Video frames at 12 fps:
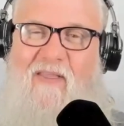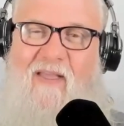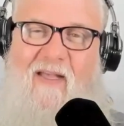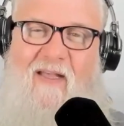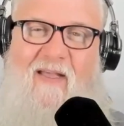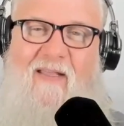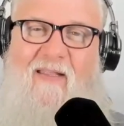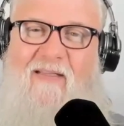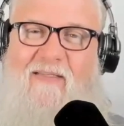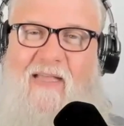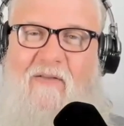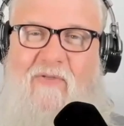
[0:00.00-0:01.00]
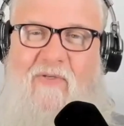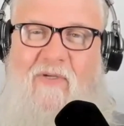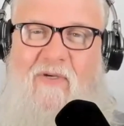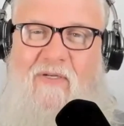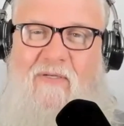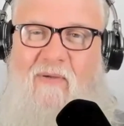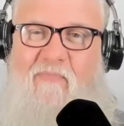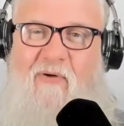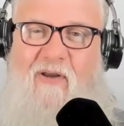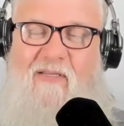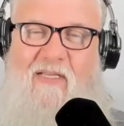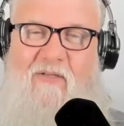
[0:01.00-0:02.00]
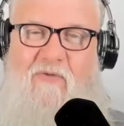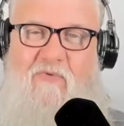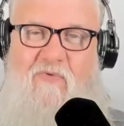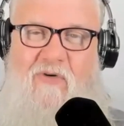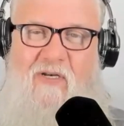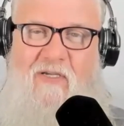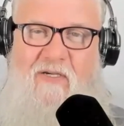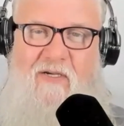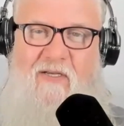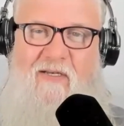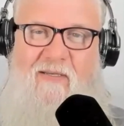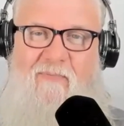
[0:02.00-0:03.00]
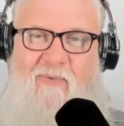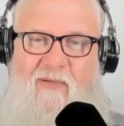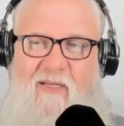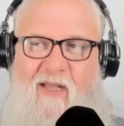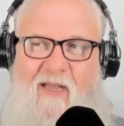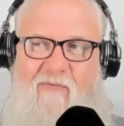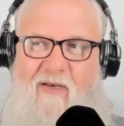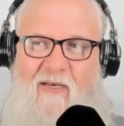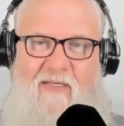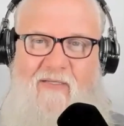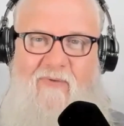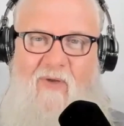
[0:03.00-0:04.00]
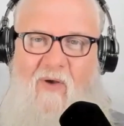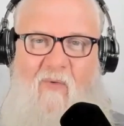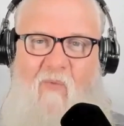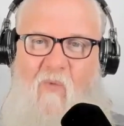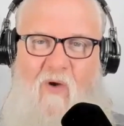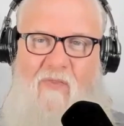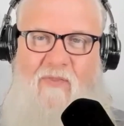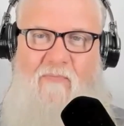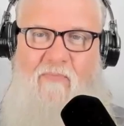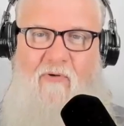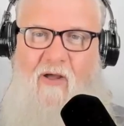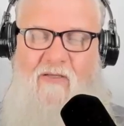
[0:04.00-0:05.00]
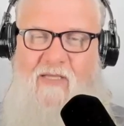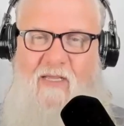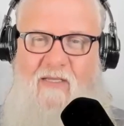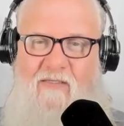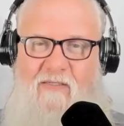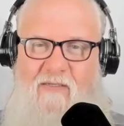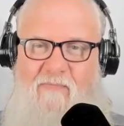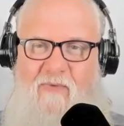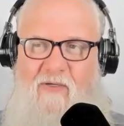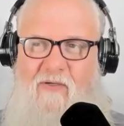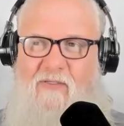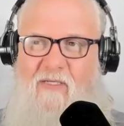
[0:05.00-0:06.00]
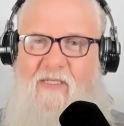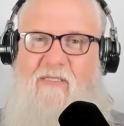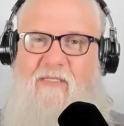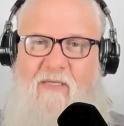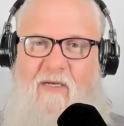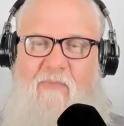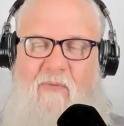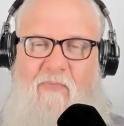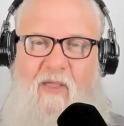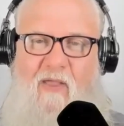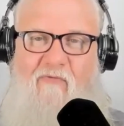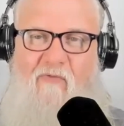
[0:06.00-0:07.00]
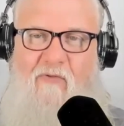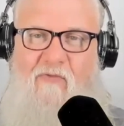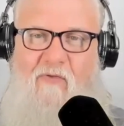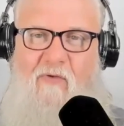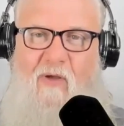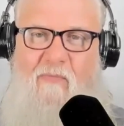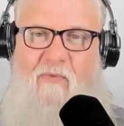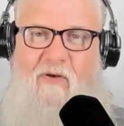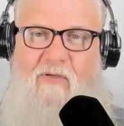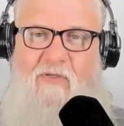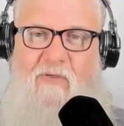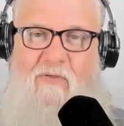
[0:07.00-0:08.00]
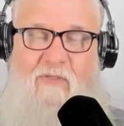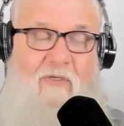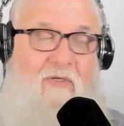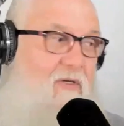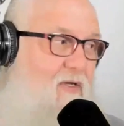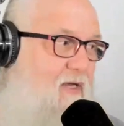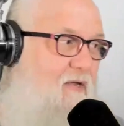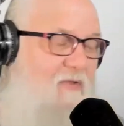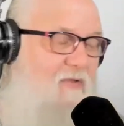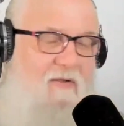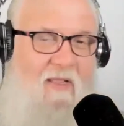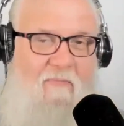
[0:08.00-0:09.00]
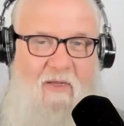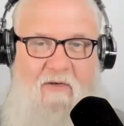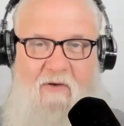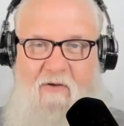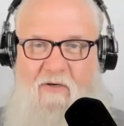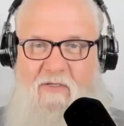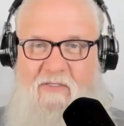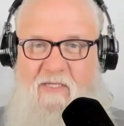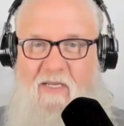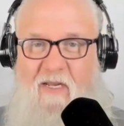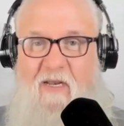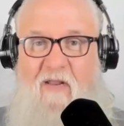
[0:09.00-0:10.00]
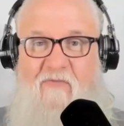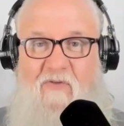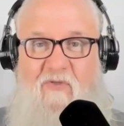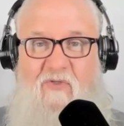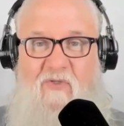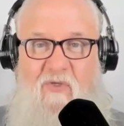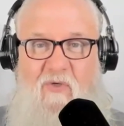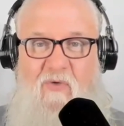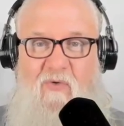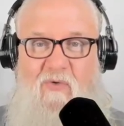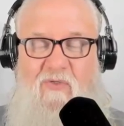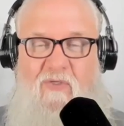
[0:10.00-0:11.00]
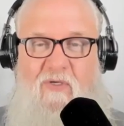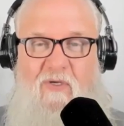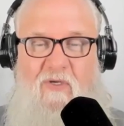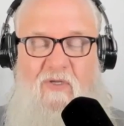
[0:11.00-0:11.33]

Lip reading: yeah, it sounds good, and my prayer sounds really good, but I really do not want the process because it's going to be painful. So I'm going to choose. I'm going to have to let my dog in a second. I'm going to have to choose